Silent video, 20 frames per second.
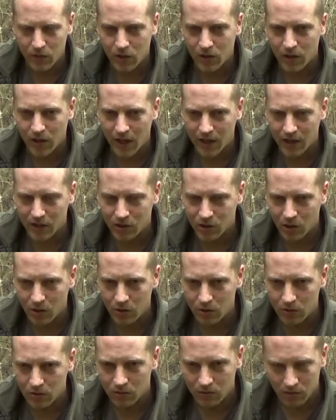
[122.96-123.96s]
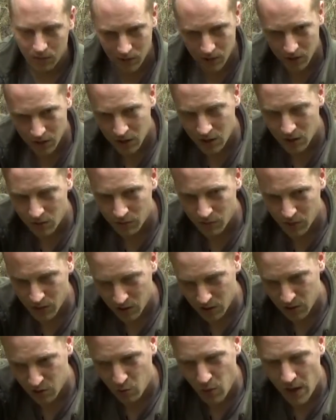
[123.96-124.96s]
you can get it, so
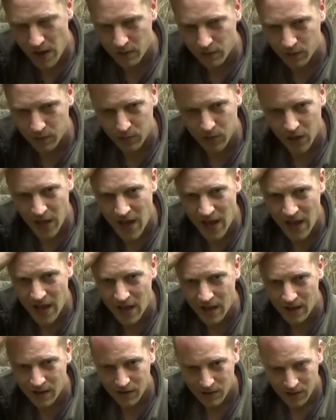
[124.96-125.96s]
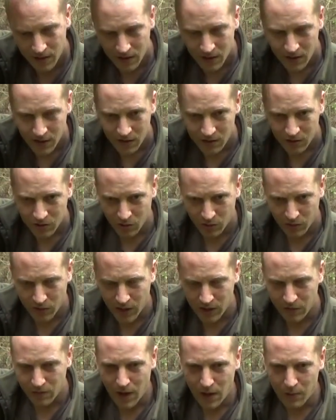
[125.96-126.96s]
the sweat from your hair sort of
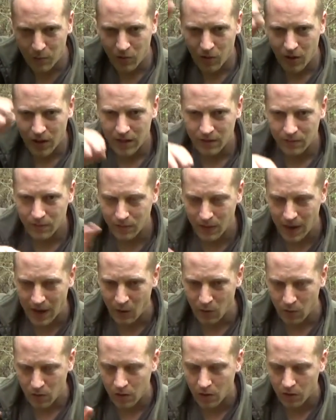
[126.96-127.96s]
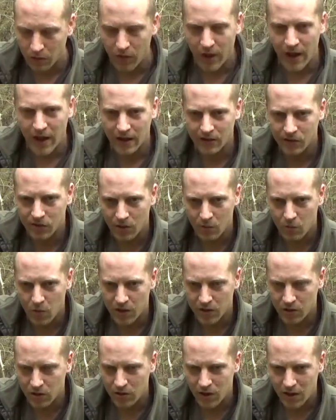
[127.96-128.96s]
can evaporate out of the hat
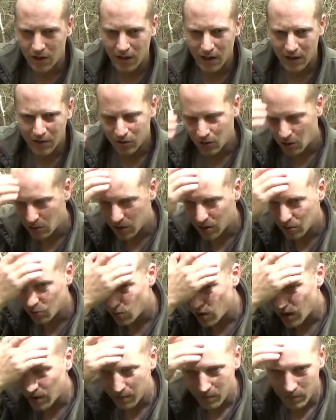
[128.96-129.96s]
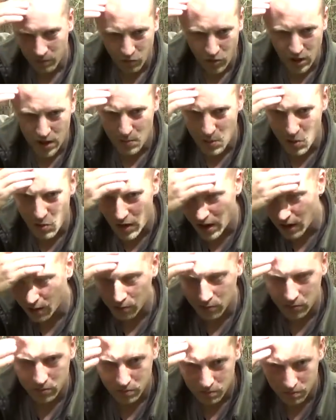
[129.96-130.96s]
somewhere, so you don't get a soaking wet rim
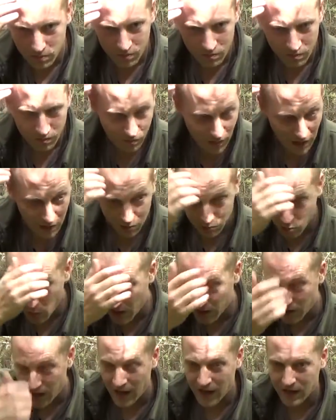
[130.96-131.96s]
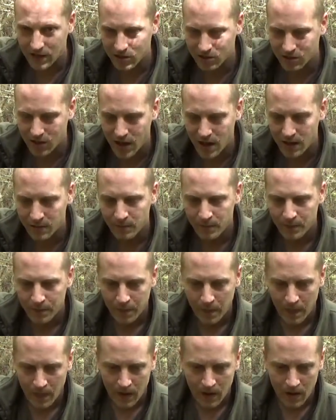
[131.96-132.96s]
around where the hat is sat.
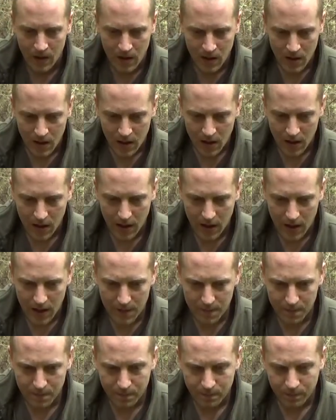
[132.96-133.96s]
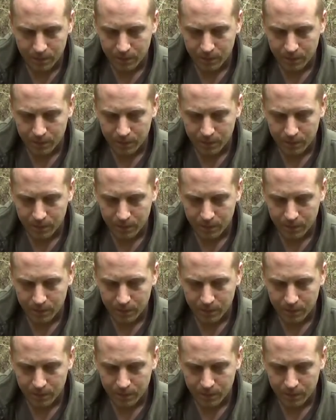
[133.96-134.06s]
Any